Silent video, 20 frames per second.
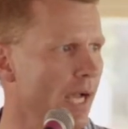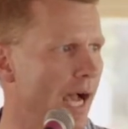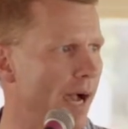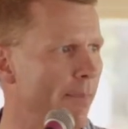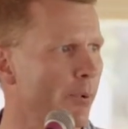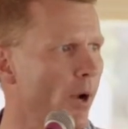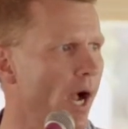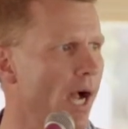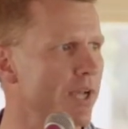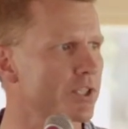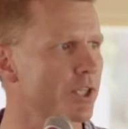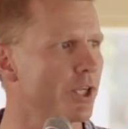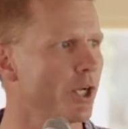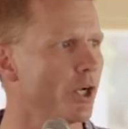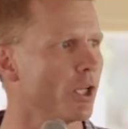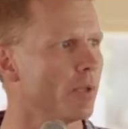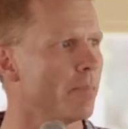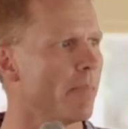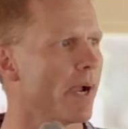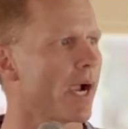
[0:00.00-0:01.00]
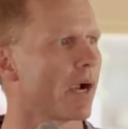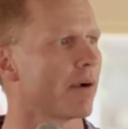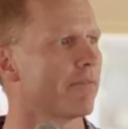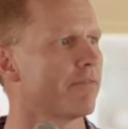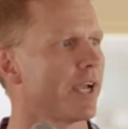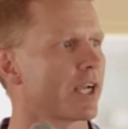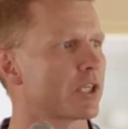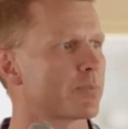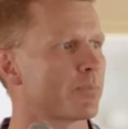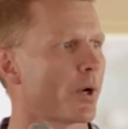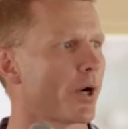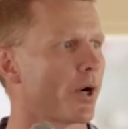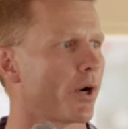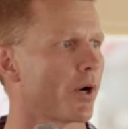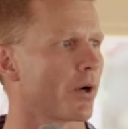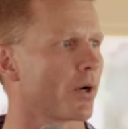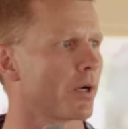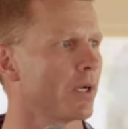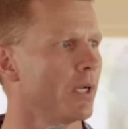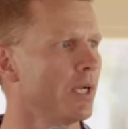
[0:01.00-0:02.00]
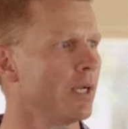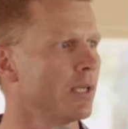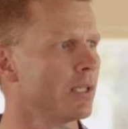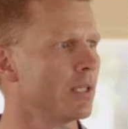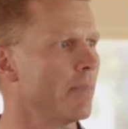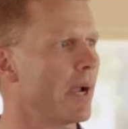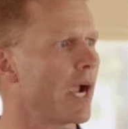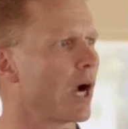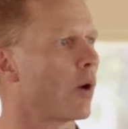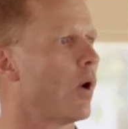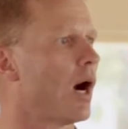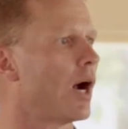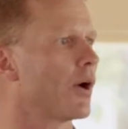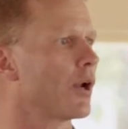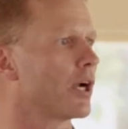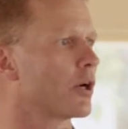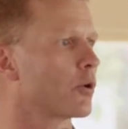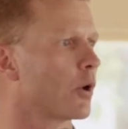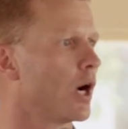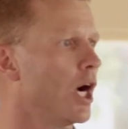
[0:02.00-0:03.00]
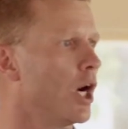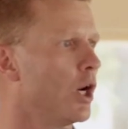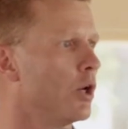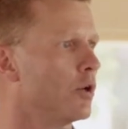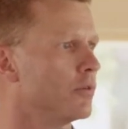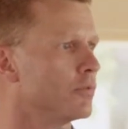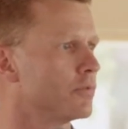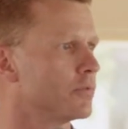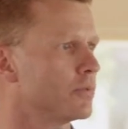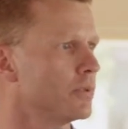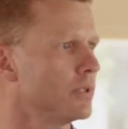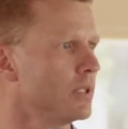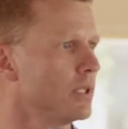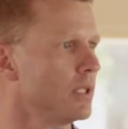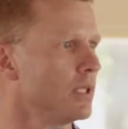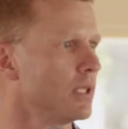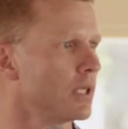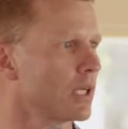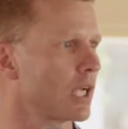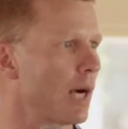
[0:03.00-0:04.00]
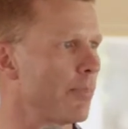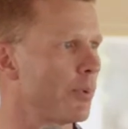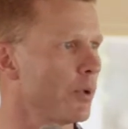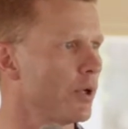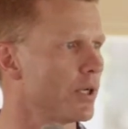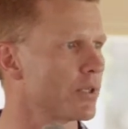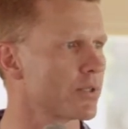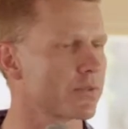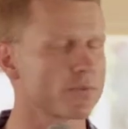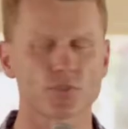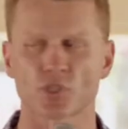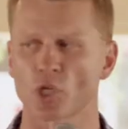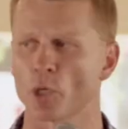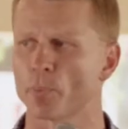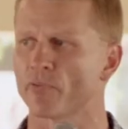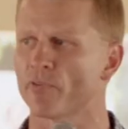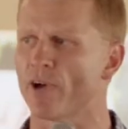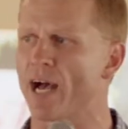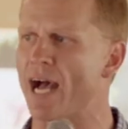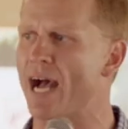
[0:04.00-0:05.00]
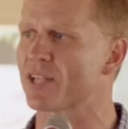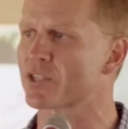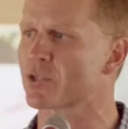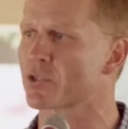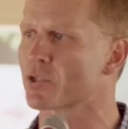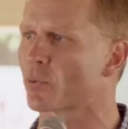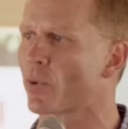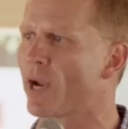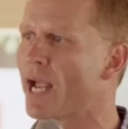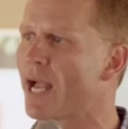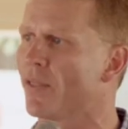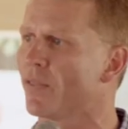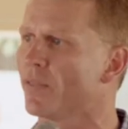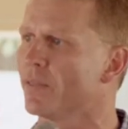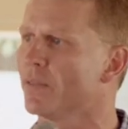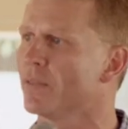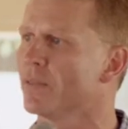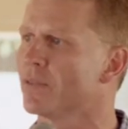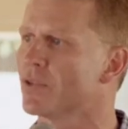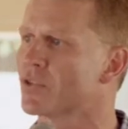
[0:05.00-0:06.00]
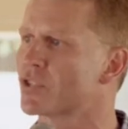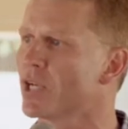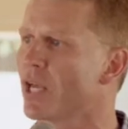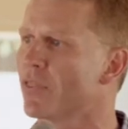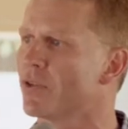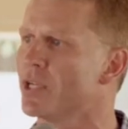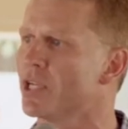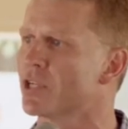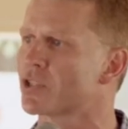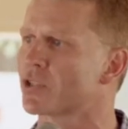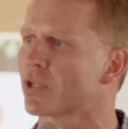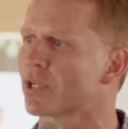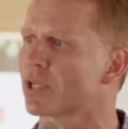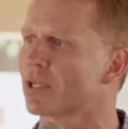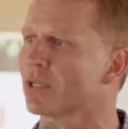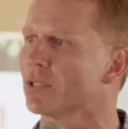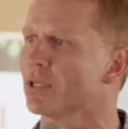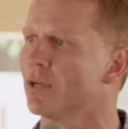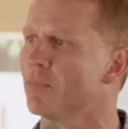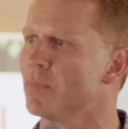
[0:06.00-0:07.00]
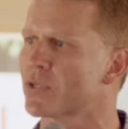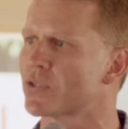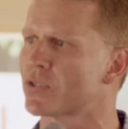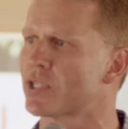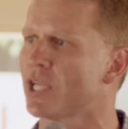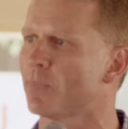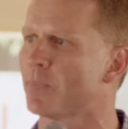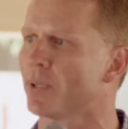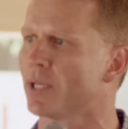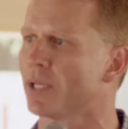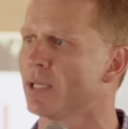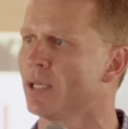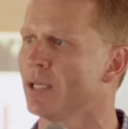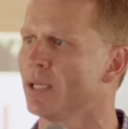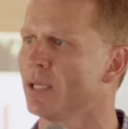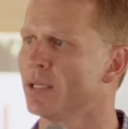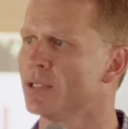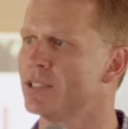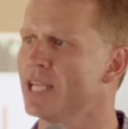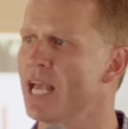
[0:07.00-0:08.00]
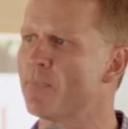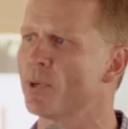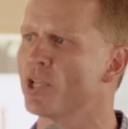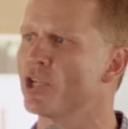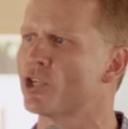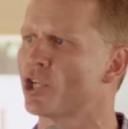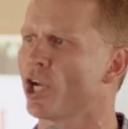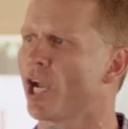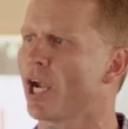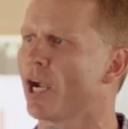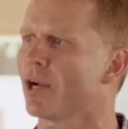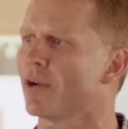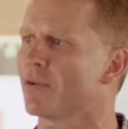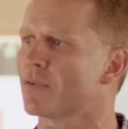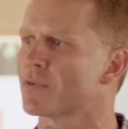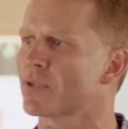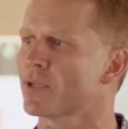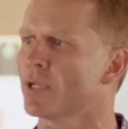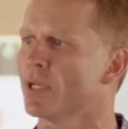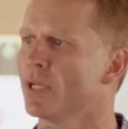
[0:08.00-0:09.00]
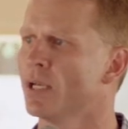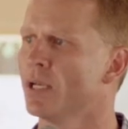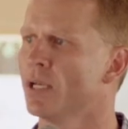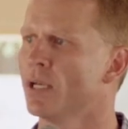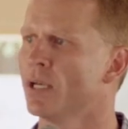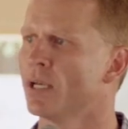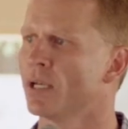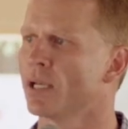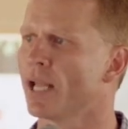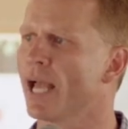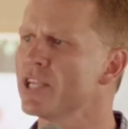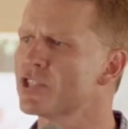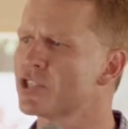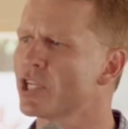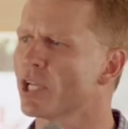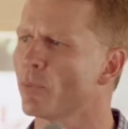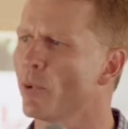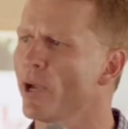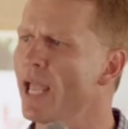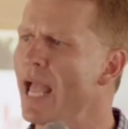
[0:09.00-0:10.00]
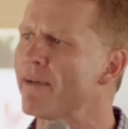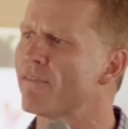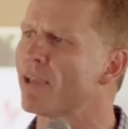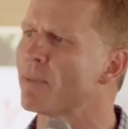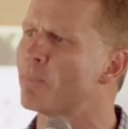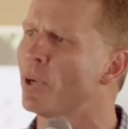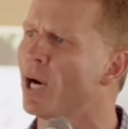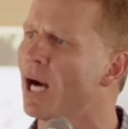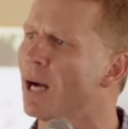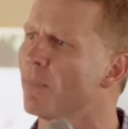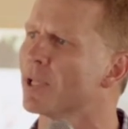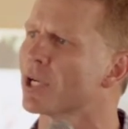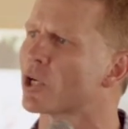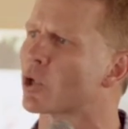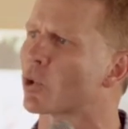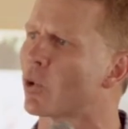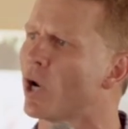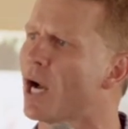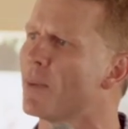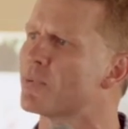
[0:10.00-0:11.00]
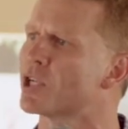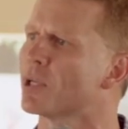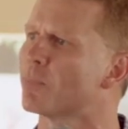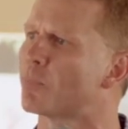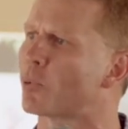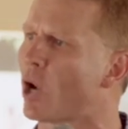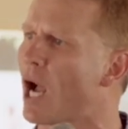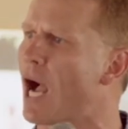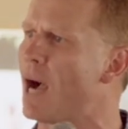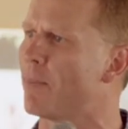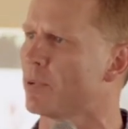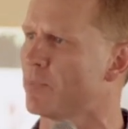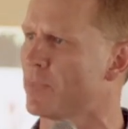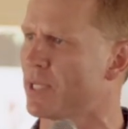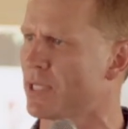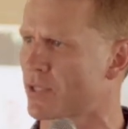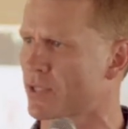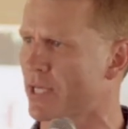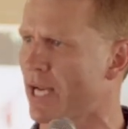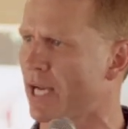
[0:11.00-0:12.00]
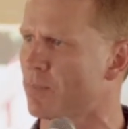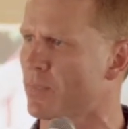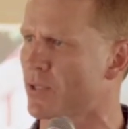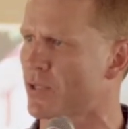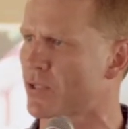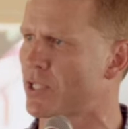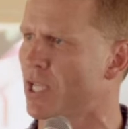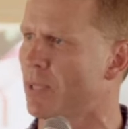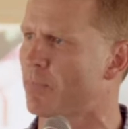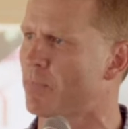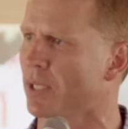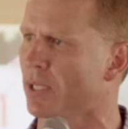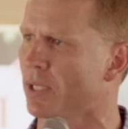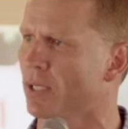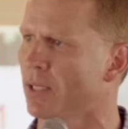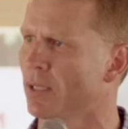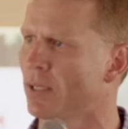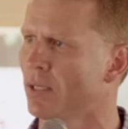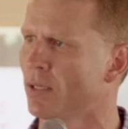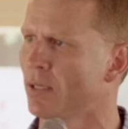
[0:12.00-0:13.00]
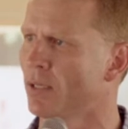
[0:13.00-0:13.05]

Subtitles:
I prosecuted the mayor of Vicksburg, the mayor of Walnut Grove, a couple of supervisors around the Southern District of Mississippi, deputy sheriffs. Ladies and gentlemen, we have a public corruption problem in the state of Mississippi.